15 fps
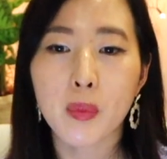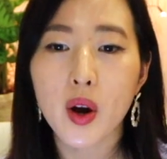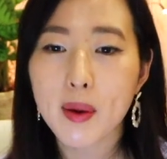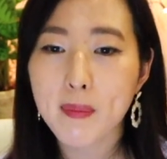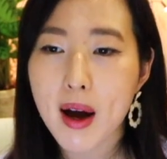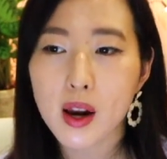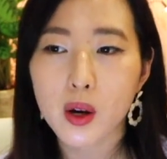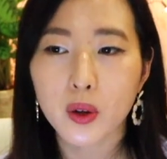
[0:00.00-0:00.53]
put in
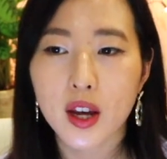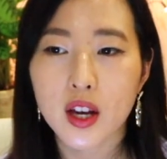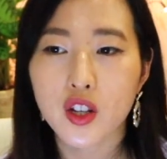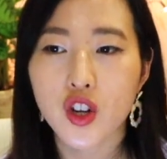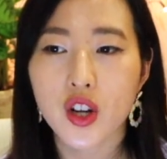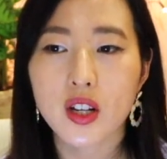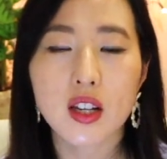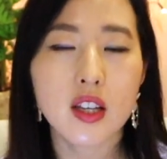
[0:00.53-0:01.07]
my
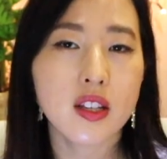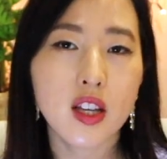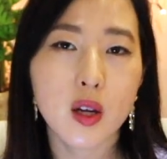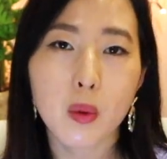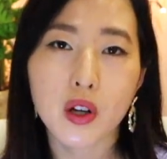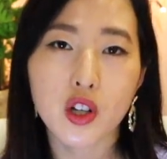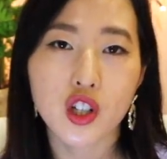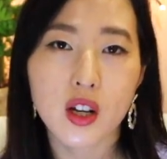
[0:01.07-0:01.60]
location, and see
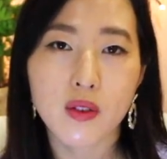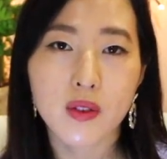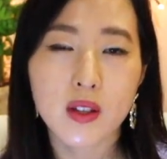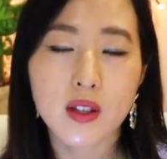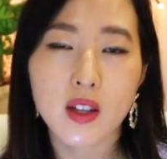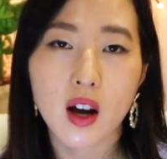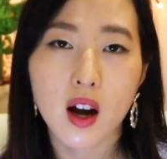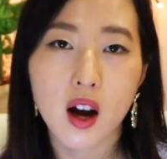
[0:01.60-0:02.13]
what
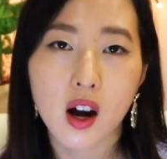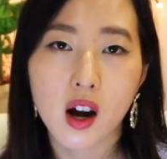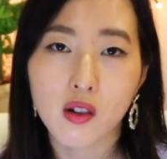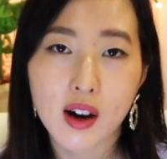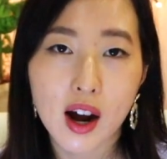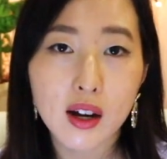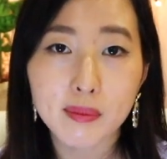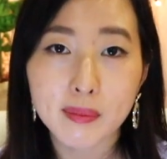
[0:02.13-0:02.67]
shifts are
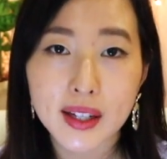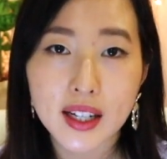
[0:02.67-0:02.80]
around